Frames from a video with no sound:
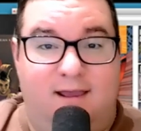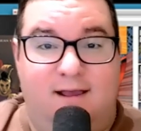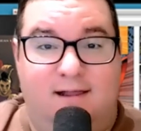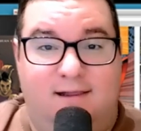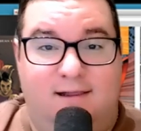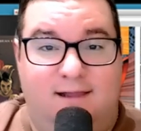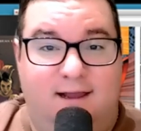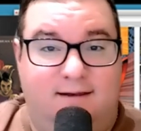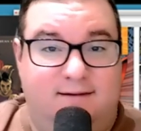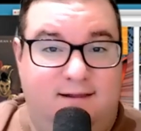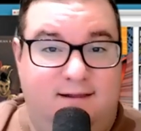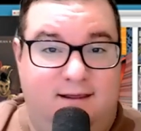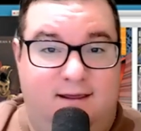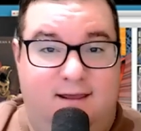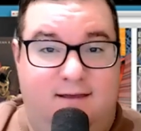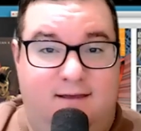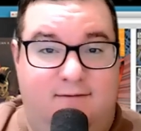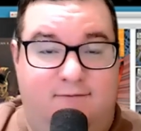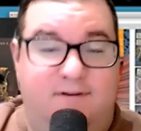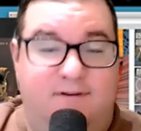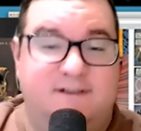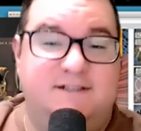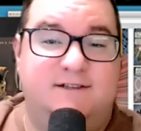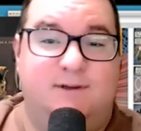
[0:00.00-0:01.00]
collecting
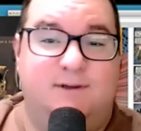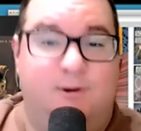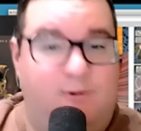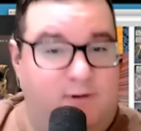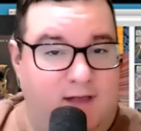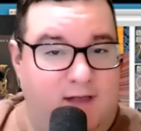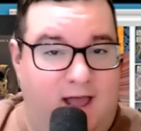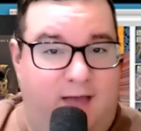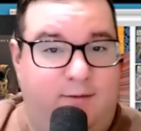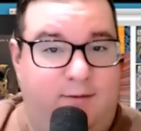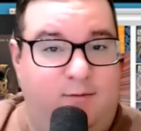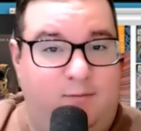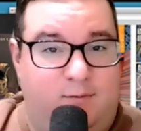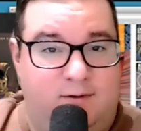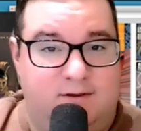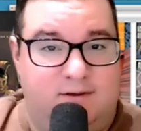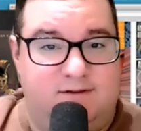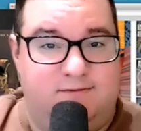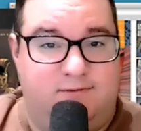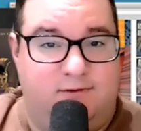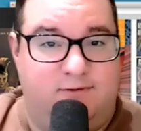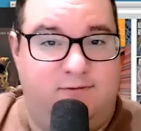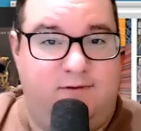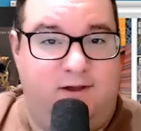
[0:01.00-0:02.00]
physical comic books
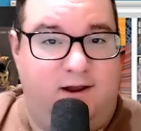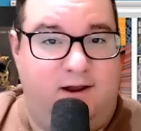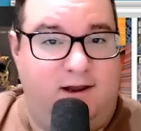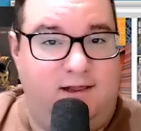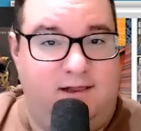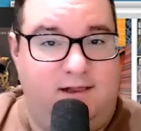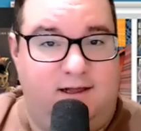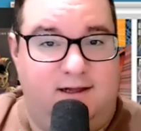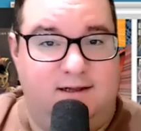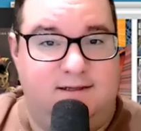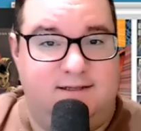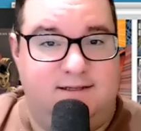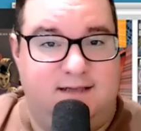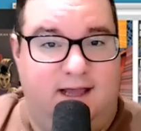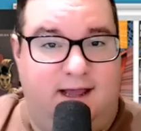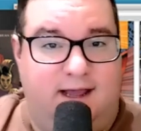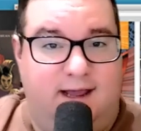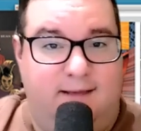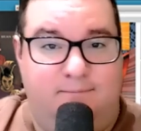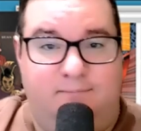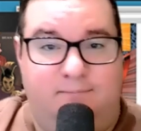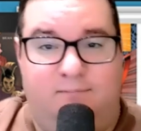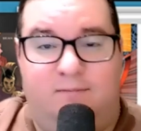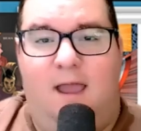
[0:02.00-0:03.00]
for a very long
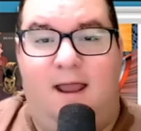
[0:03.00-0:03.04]
time.